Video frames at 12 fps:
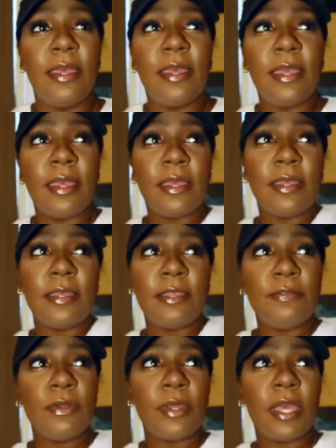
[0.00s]
uh,
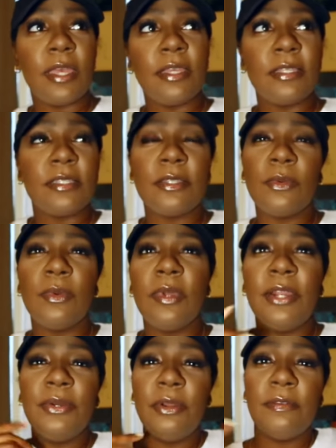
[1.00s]
if you guys, well,
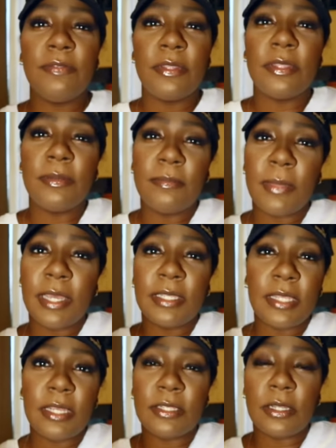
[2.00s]
I don't know if my
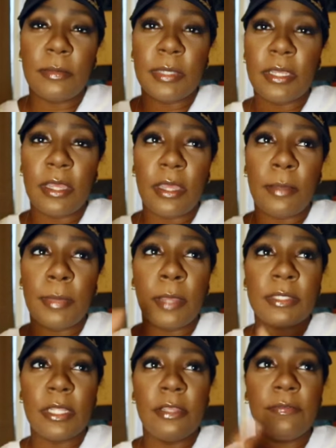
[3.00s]
site's going to be up.
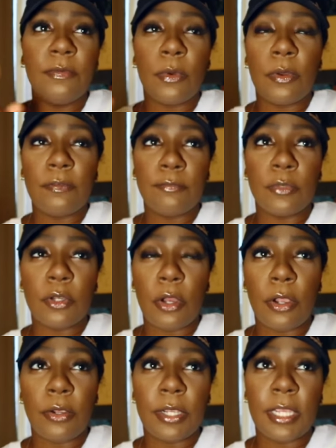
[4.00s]
I'm selling off
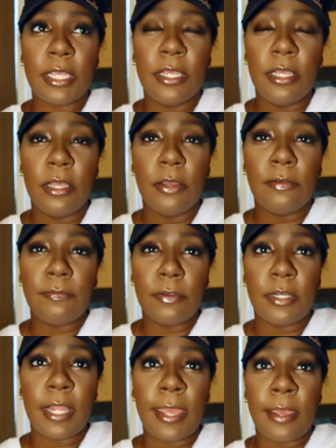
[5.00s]
Mercari
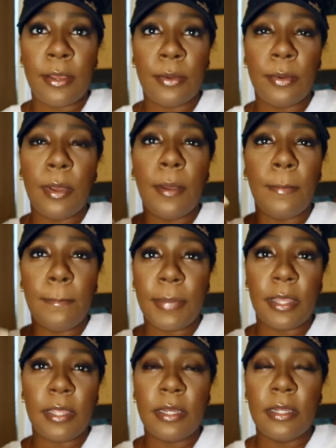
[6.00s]
for now,
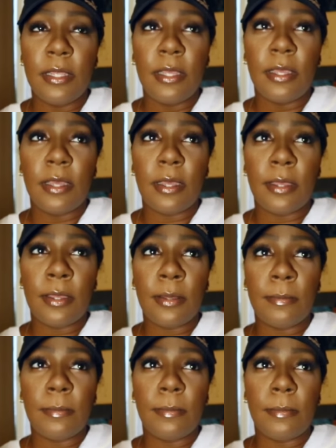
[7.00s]
but
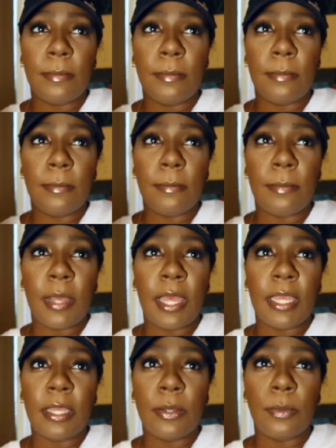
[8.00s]
um,
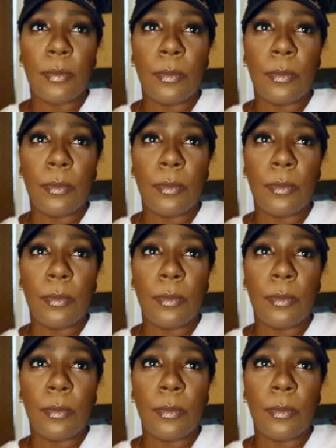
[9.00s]
my